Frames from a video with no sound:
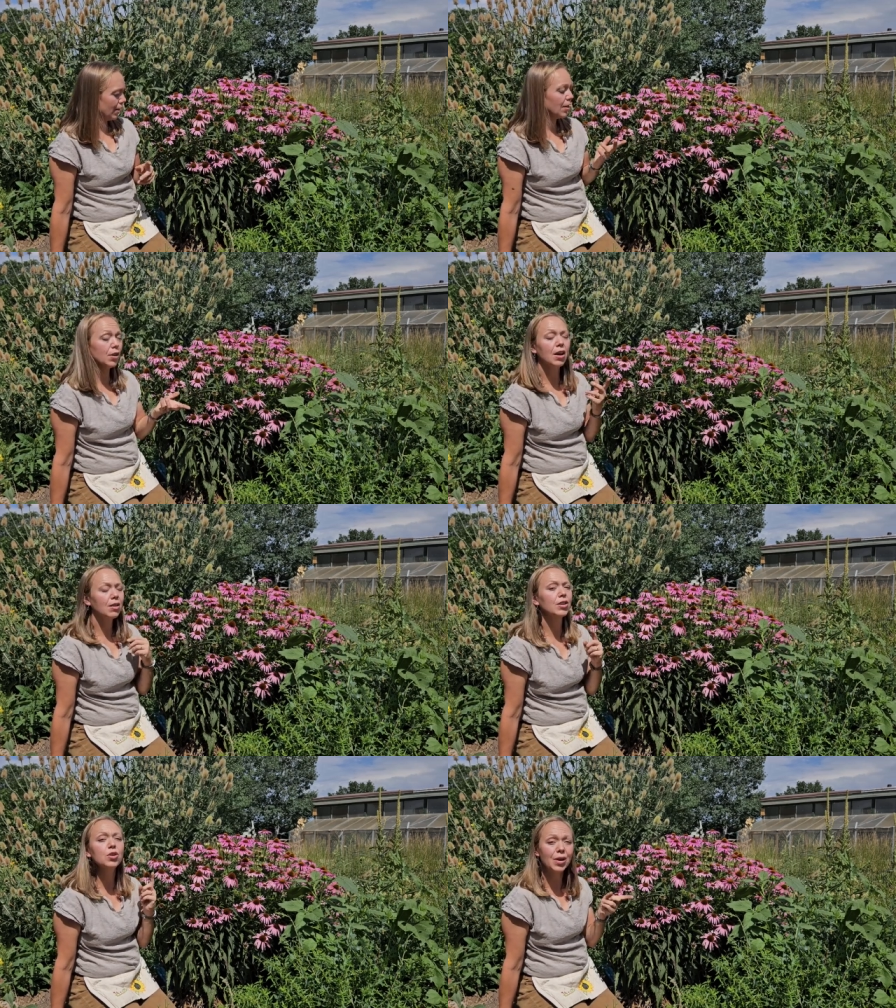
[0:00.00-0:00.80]
you,
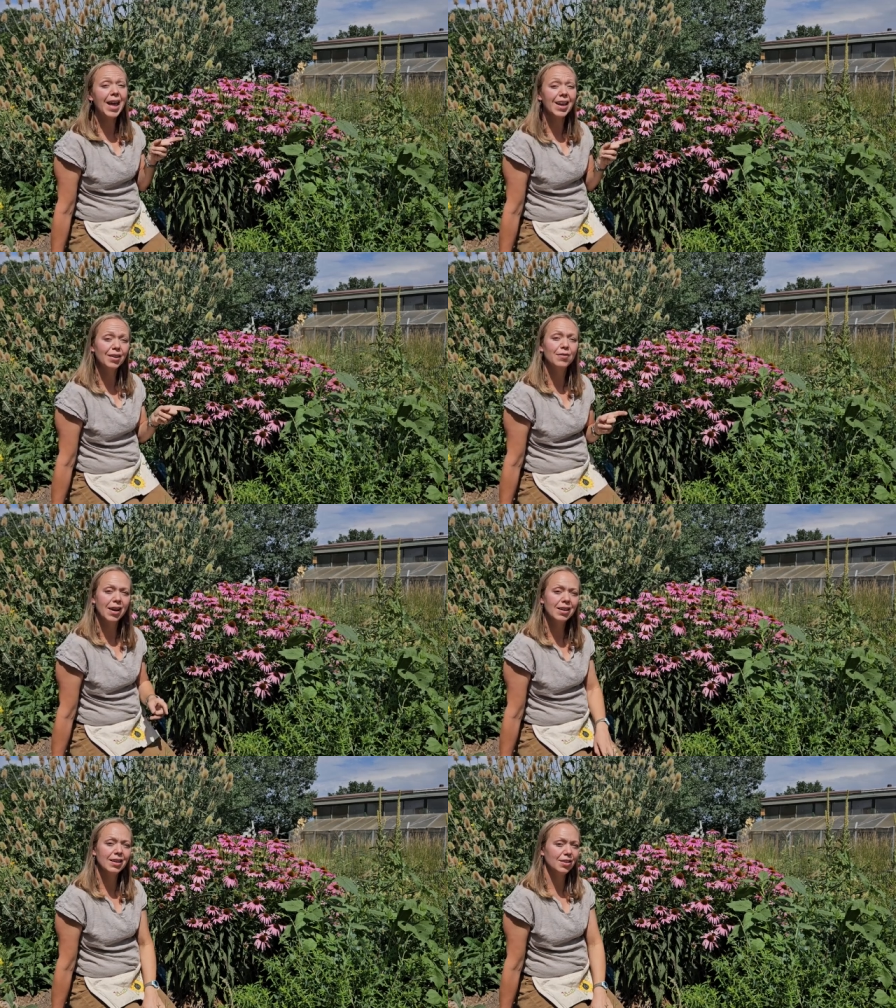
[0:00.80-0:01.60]
you can
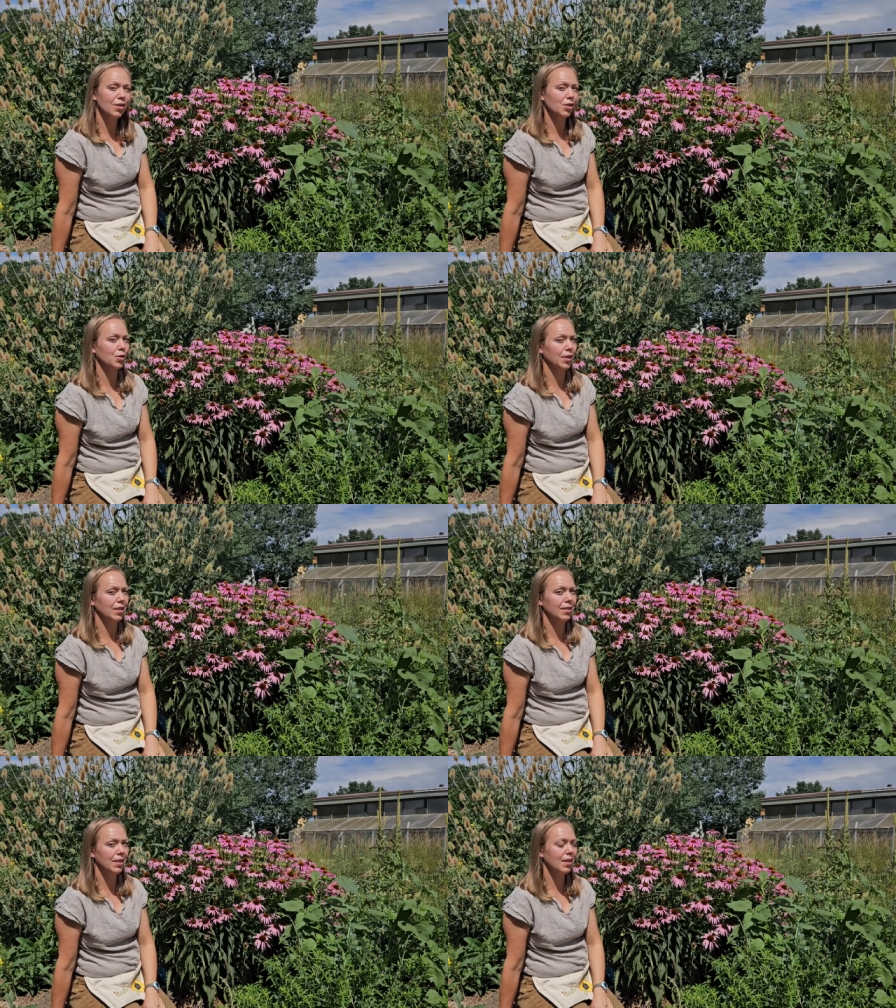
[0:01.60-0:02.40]
find it in
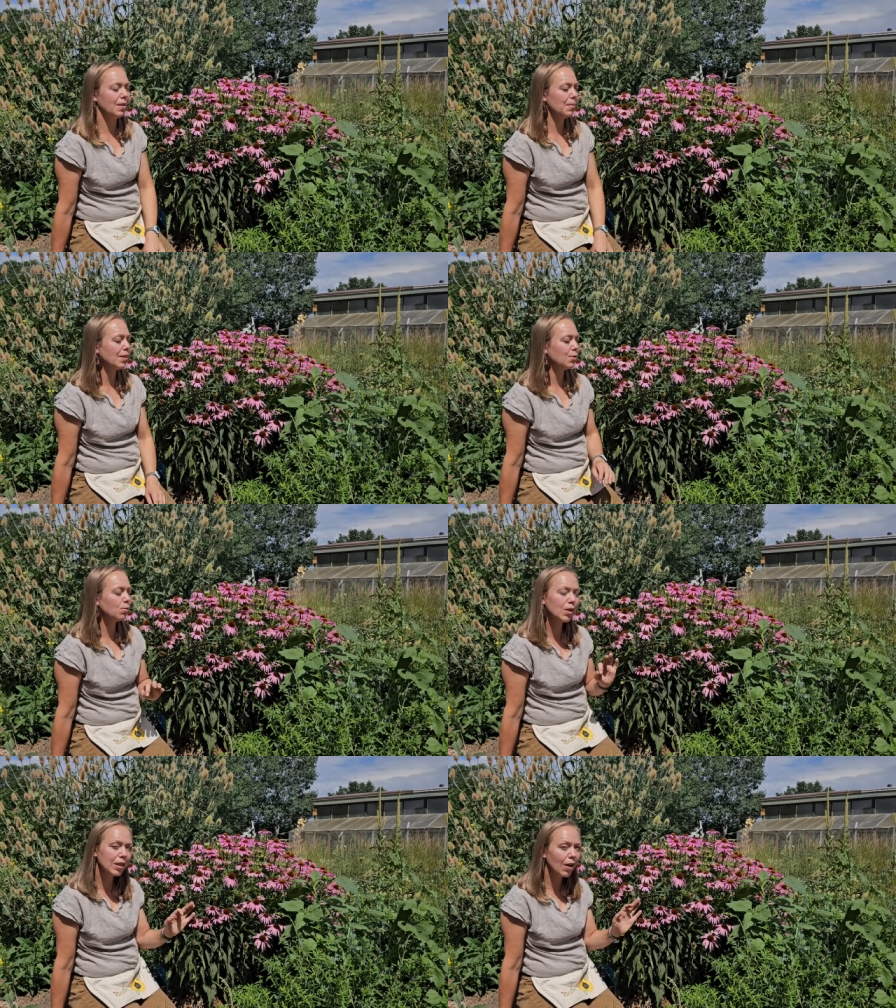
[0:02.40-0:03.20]
nurseries. Um, it's
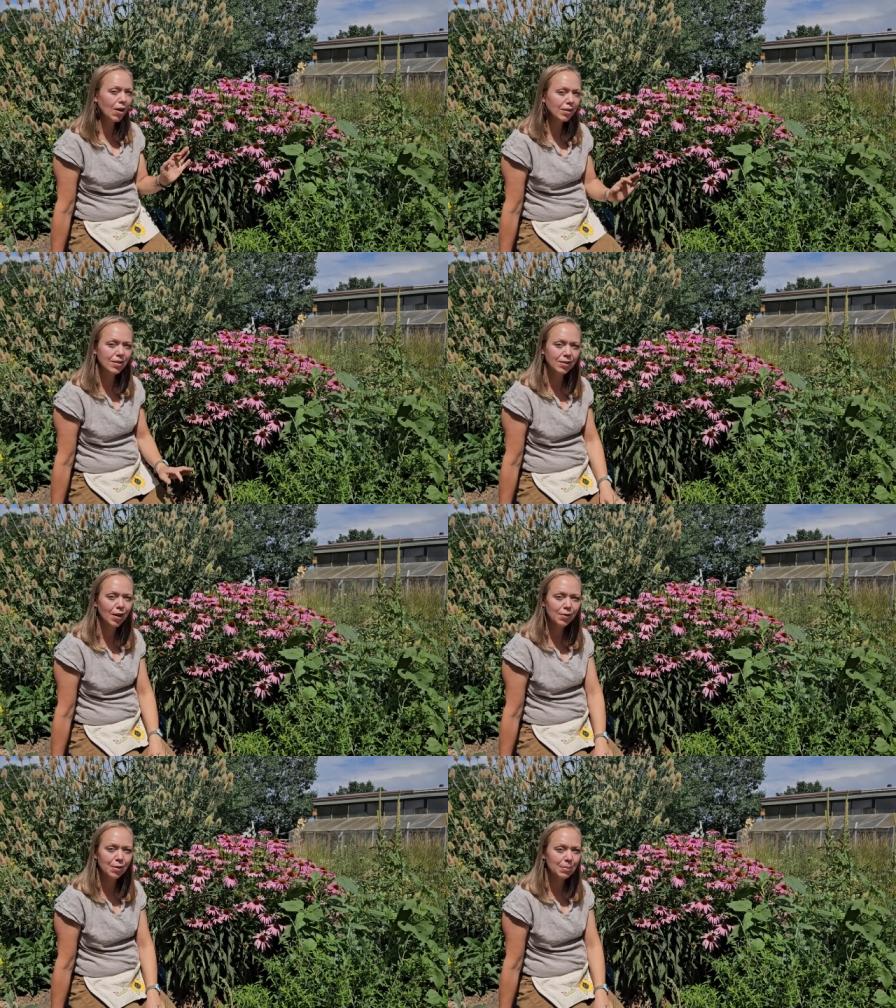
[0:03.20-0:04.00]
really hard to
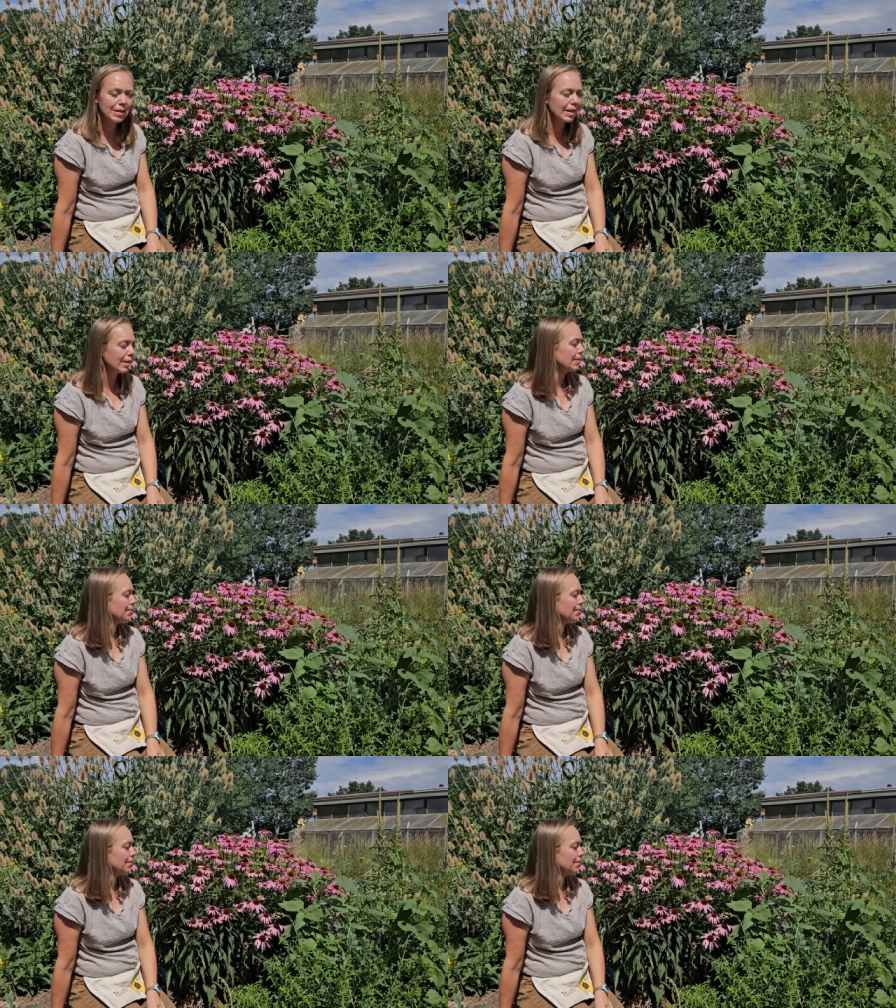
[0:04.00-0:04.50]
start from seed.